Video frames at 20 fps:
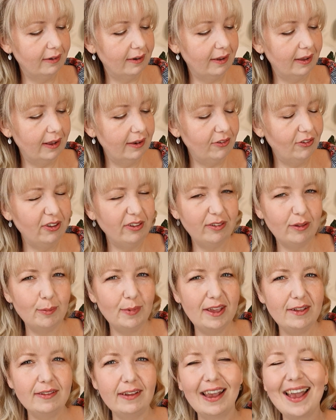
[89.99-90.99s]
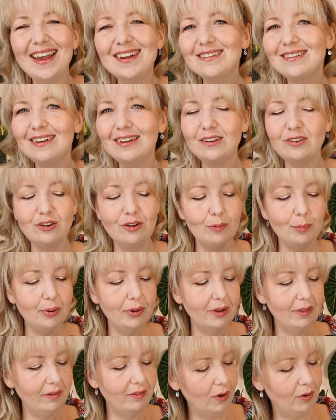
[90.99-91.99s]
It's just amazing. Actually, I should have
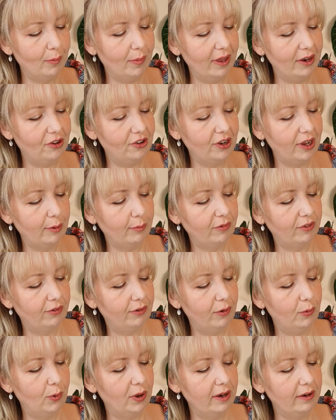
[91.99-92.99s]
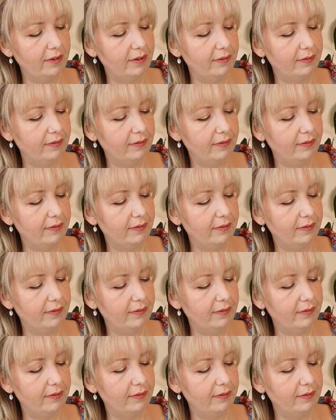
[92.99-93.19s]
put this in my Champs Through Winter